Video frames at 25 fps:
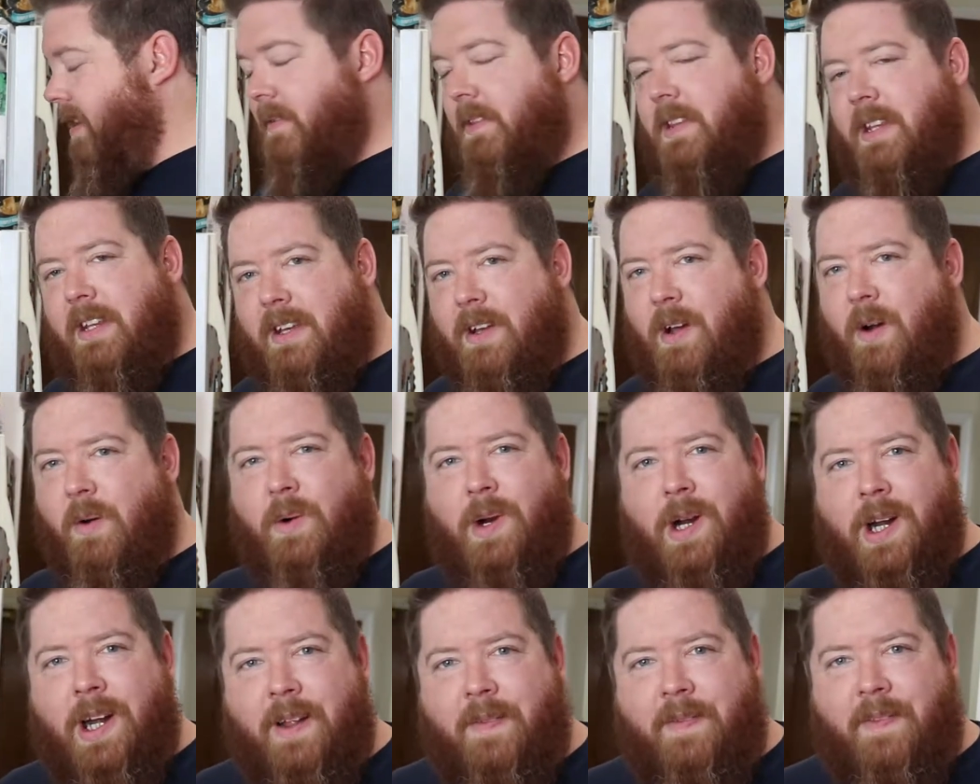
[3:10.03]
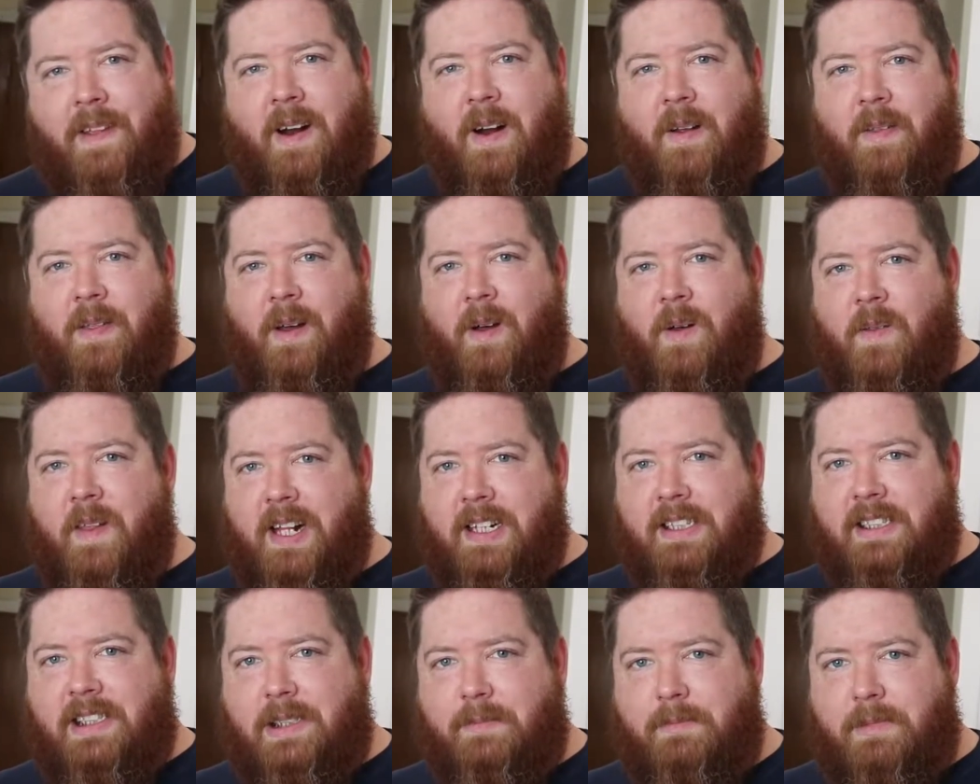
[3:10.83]
The yogurt in there though,
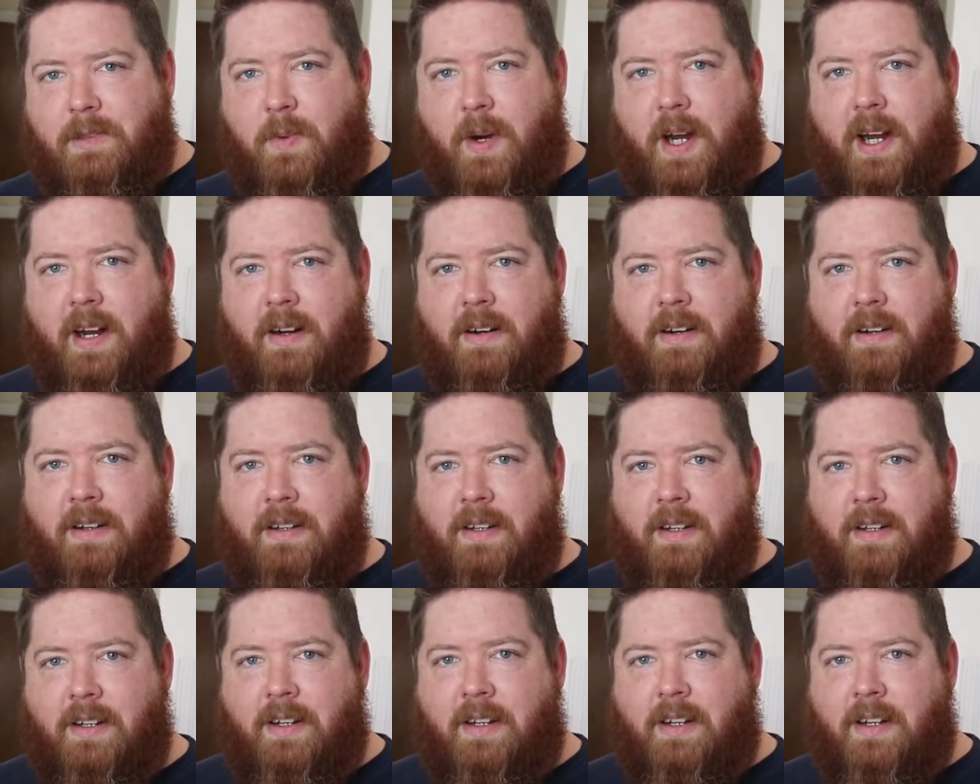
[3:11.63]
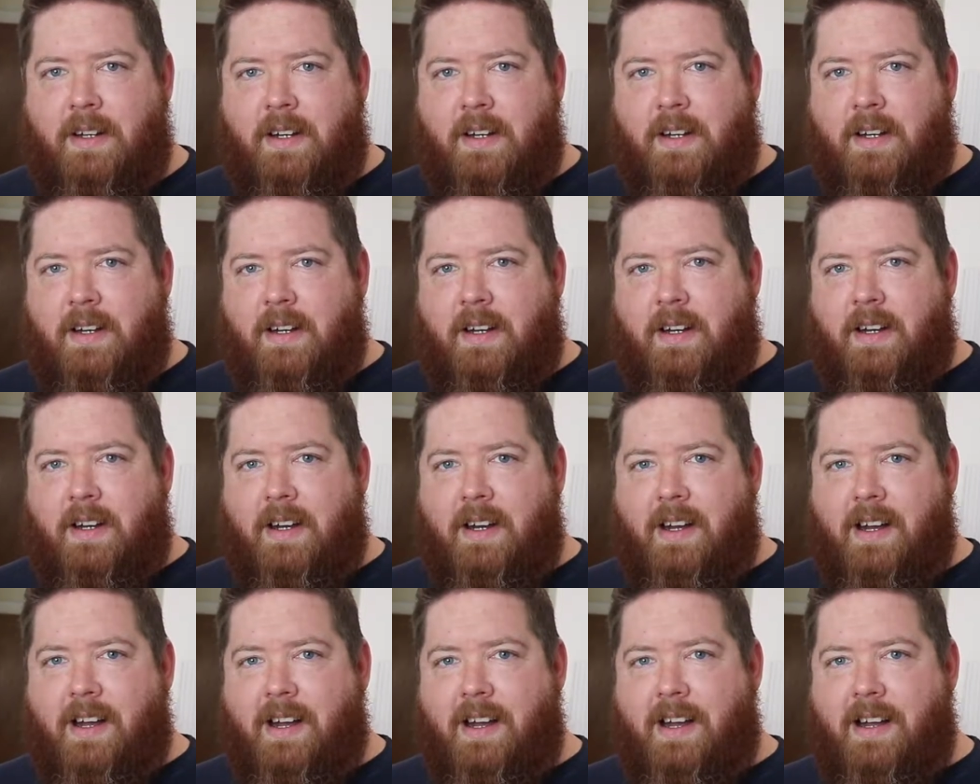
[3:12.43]
that seems weird.
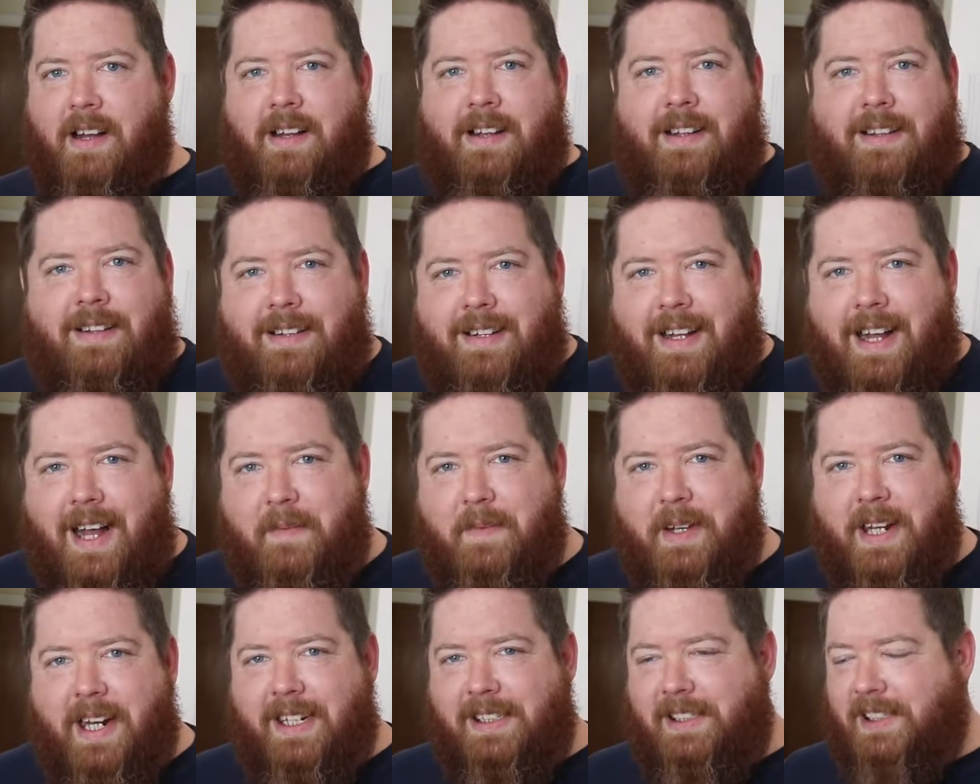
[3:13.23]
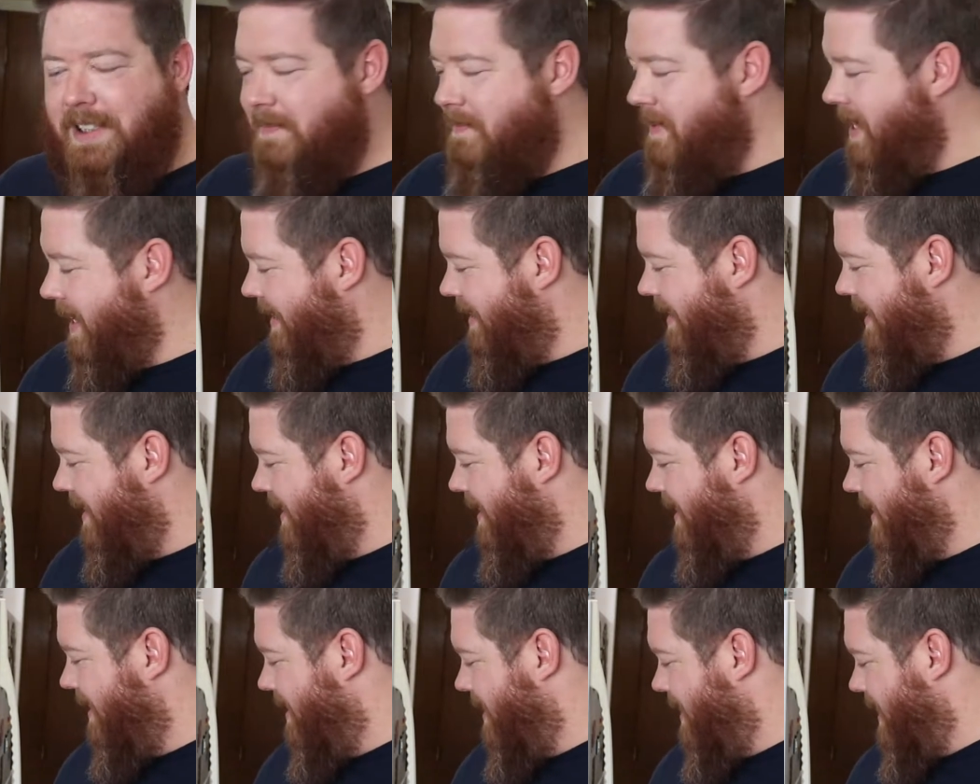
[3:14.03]
I mean, I just made
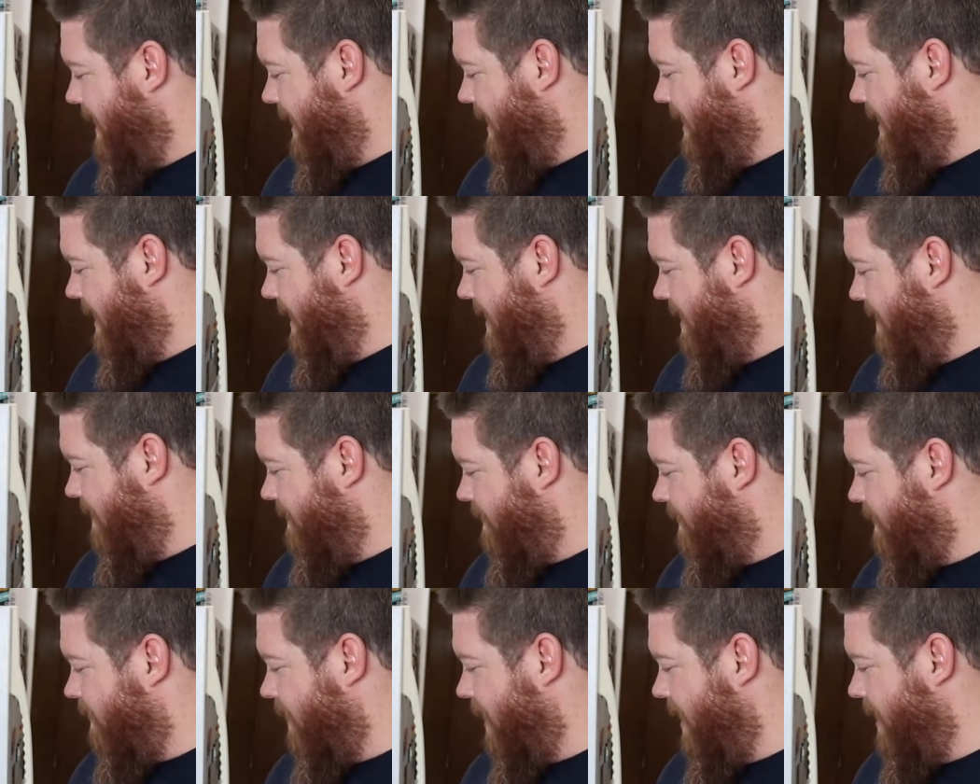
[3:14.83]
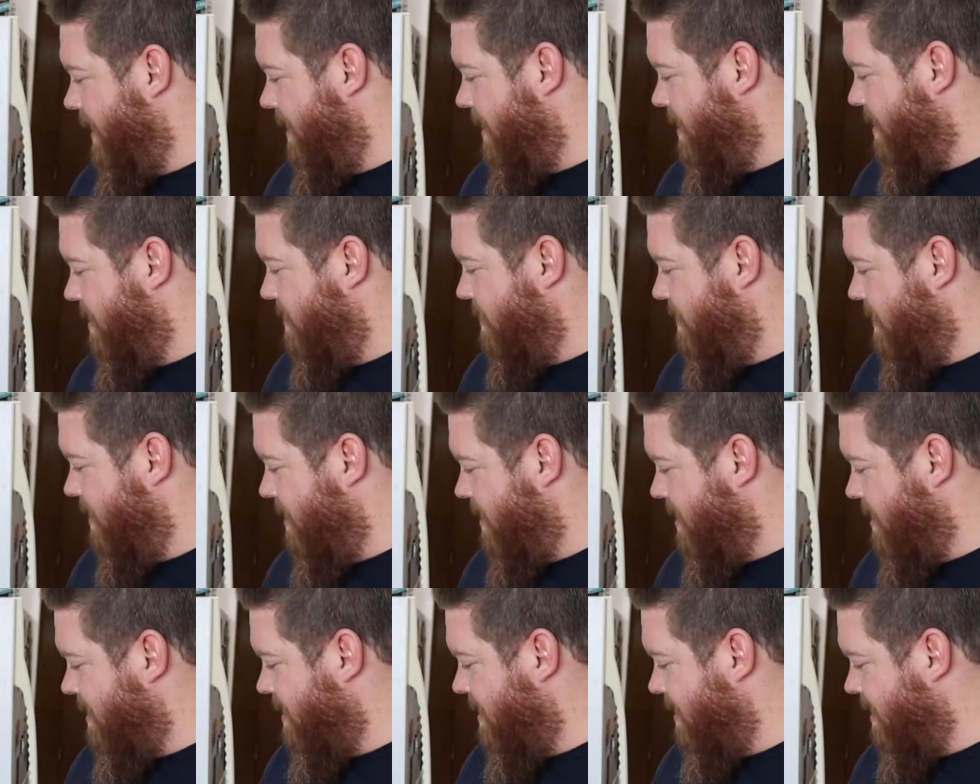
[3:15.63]

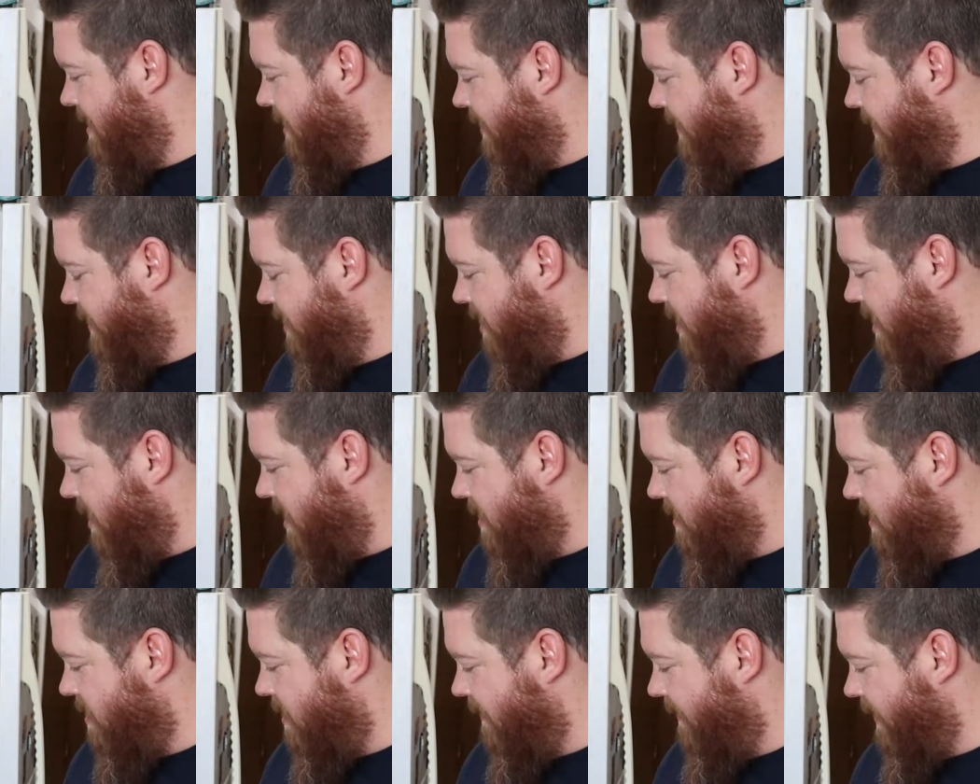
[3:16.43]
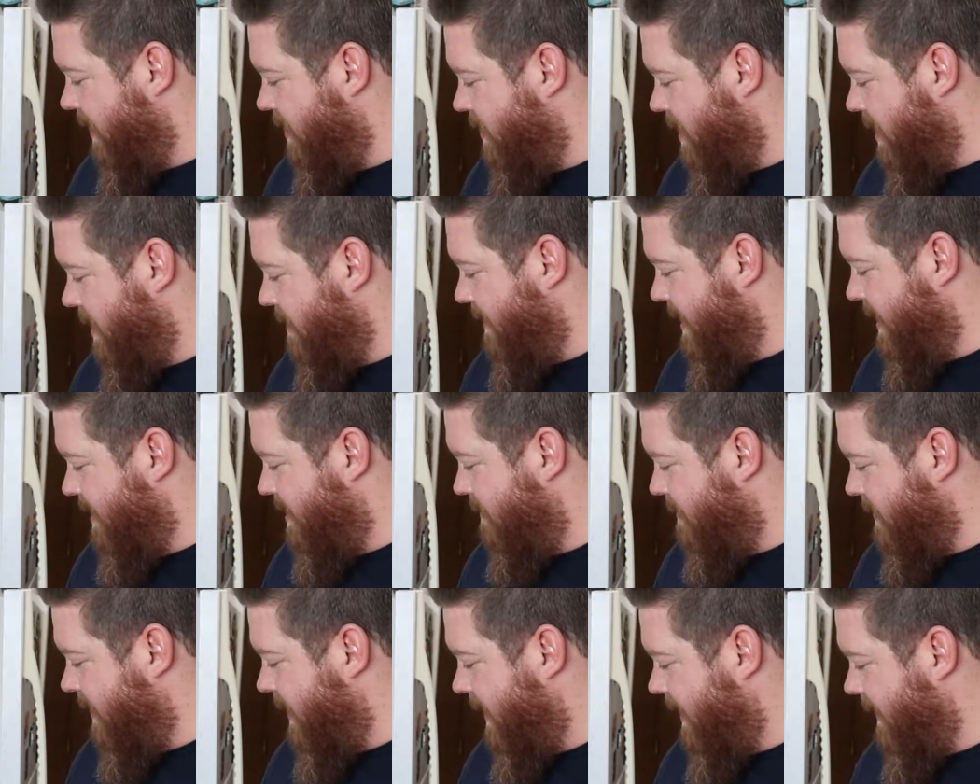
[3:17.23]
Alfredo sauce, so if I try to make
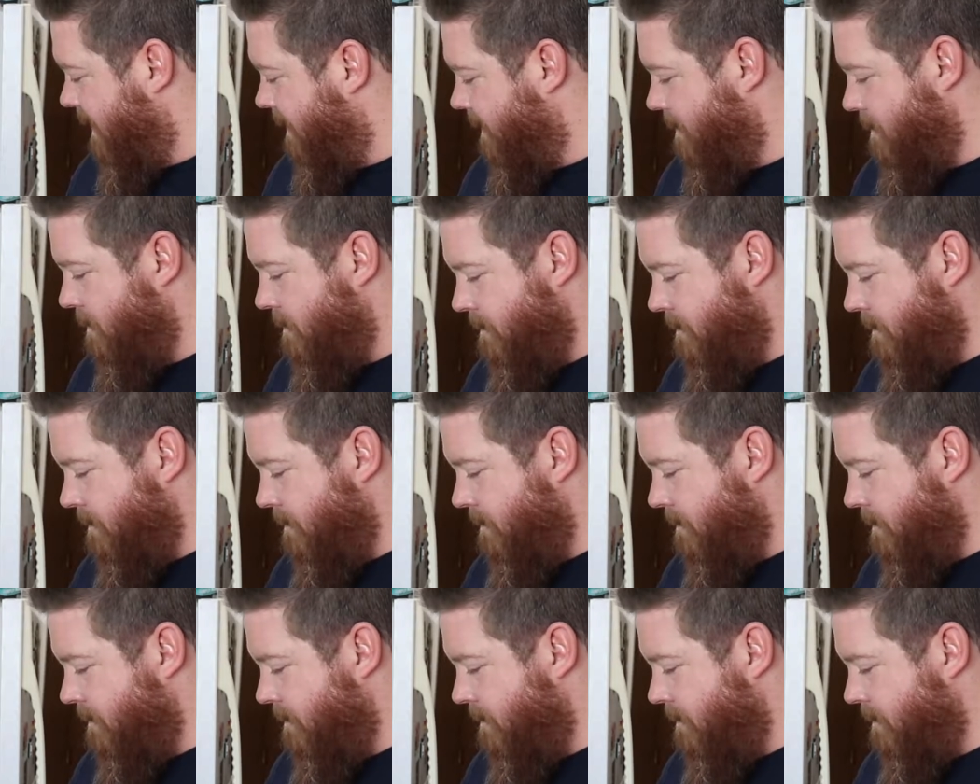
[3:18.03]
some kind of,